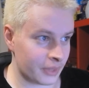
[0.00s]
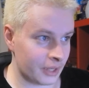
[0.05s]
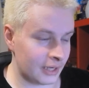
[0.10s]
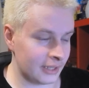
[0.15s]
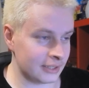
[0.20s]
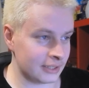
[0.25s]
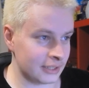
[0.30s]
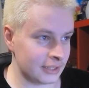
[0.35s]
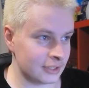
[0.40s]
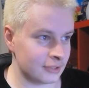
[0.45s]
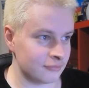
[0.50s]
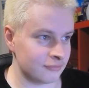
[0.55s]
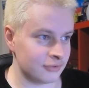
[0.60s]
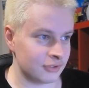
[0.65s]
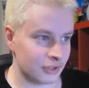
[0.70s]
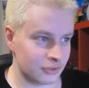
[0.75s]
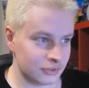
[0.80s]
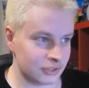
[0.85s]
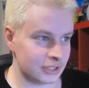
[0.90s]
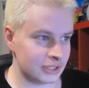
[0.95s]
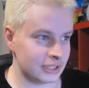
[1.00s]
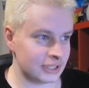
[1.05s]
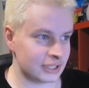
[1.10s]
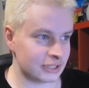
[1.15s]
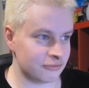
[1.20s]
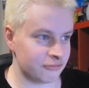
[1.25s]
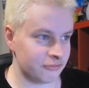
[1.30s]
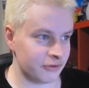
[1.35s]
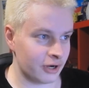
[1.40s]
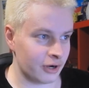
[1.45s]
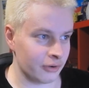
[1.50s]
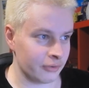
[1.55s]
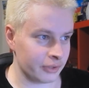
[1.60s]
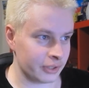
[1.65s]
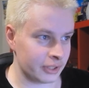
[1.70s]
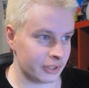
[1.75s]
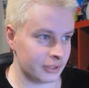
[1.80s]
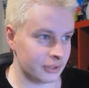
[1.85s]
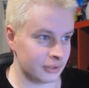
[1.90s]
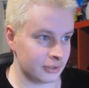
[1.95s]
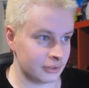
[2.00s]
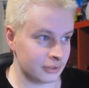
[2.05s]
I think of Yoshi's Safari.